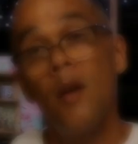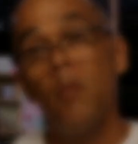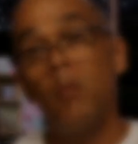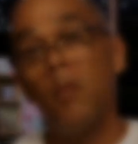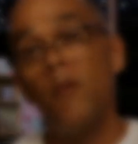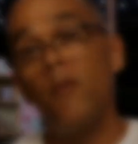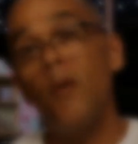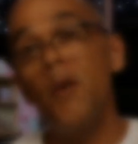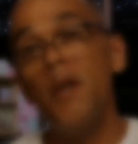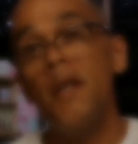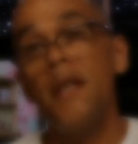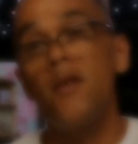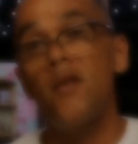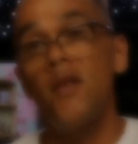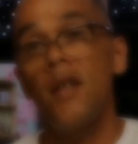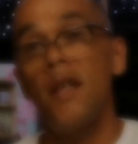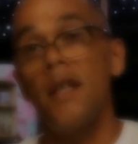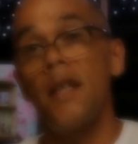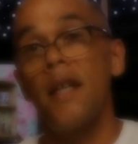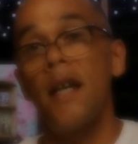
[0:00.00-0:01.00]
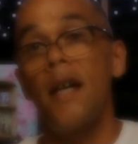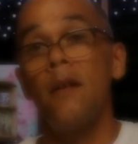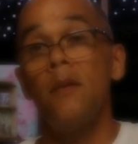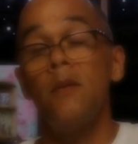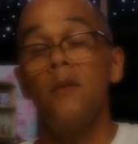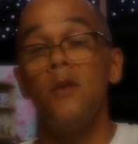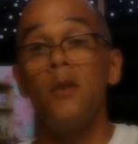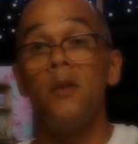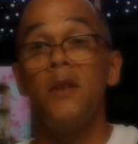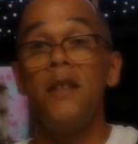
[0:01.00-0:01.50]
Before you get your ink out,
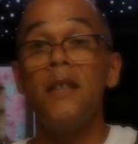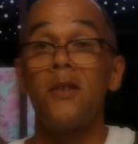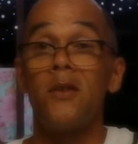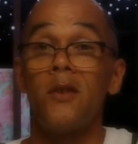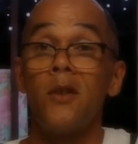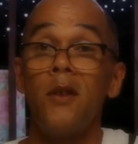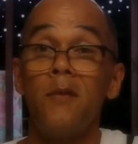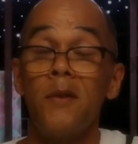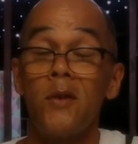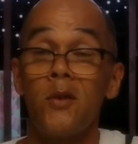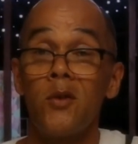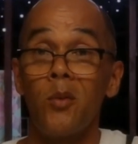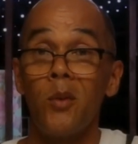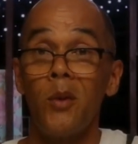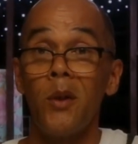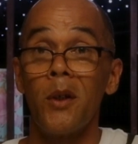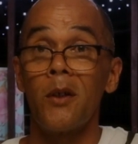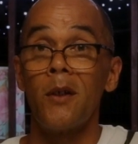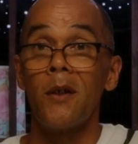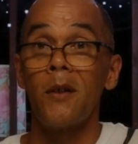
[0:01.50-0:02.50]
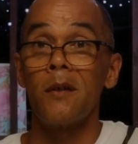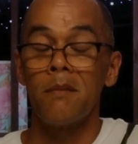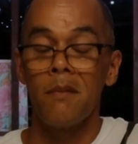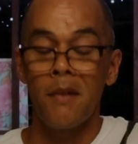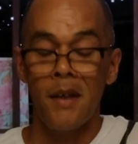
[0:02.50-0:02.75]
you'll need a surface to work on.